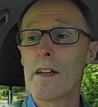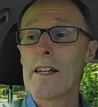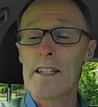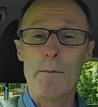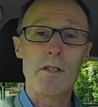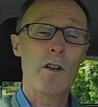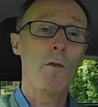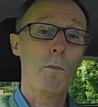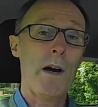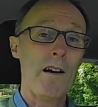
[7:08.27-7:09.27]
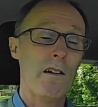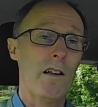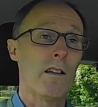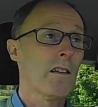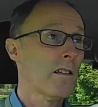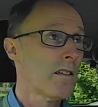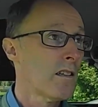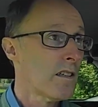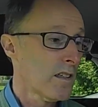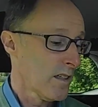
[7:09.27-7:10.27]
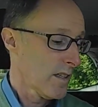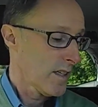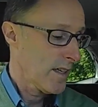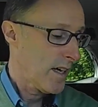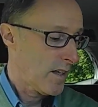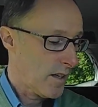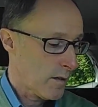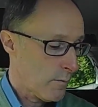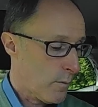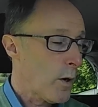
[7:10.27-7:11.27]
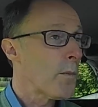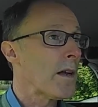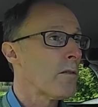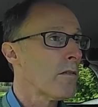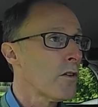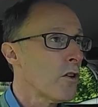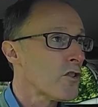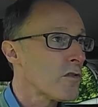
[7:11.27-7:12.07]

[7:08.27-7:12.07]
get myself parallel and then pop it in reverse,